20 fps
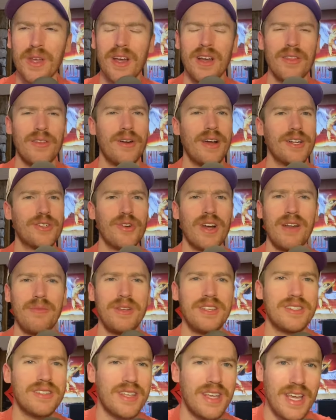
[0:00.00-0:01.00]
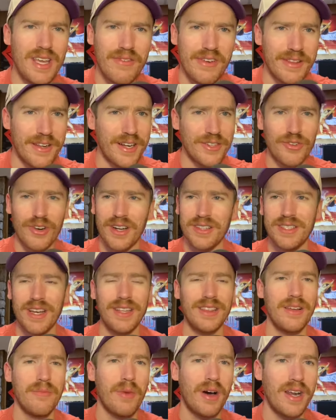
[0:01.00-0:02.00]
They're not trying to be skeevy. They're not trying to take
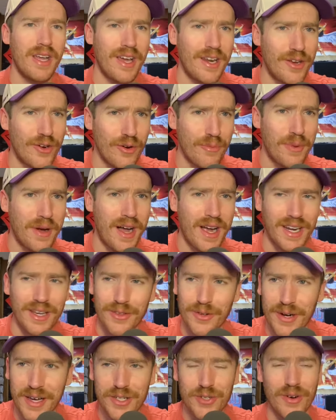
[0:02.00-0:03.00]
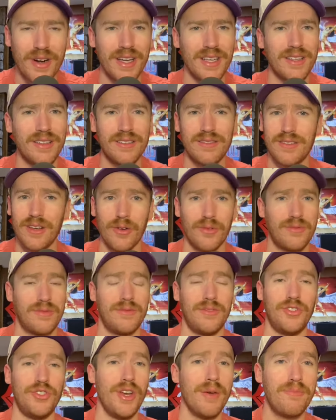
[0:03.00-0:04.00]
the money out of your pocket. They're not trying to, you know,
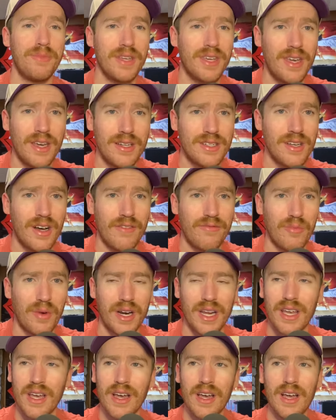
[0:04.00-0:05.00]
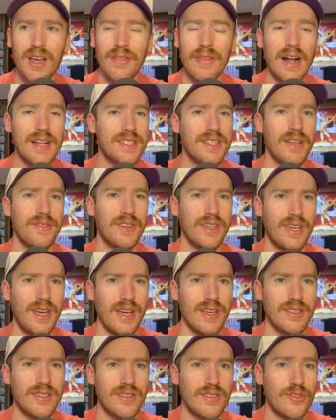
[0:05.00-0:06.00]
gyp the kids off money. That's not the case.